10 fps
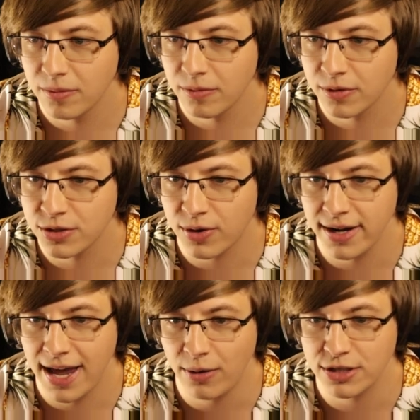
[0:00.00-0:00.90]
Because right
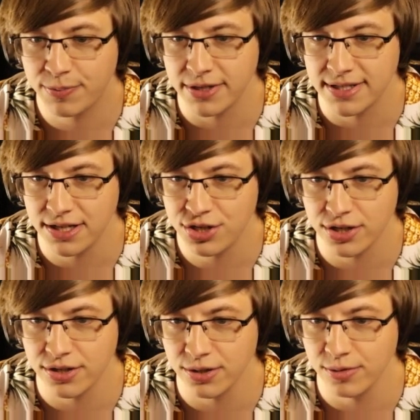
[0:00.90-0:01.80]
now it's
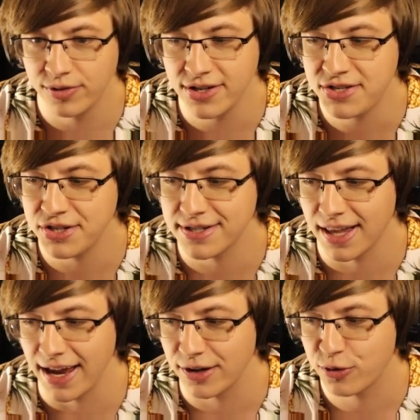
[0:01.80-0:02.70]
position, dude. This is
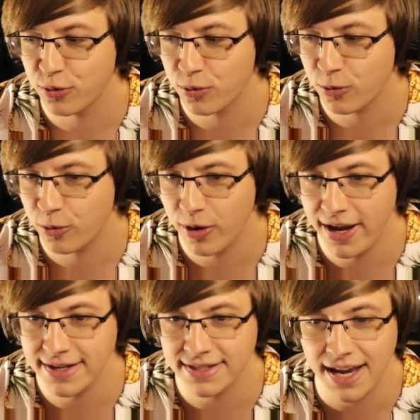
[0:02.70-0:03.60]
like
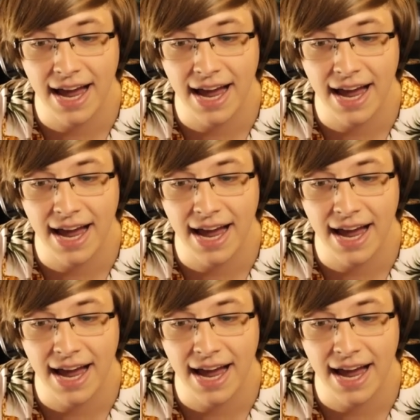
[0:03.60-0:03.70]
crazy. I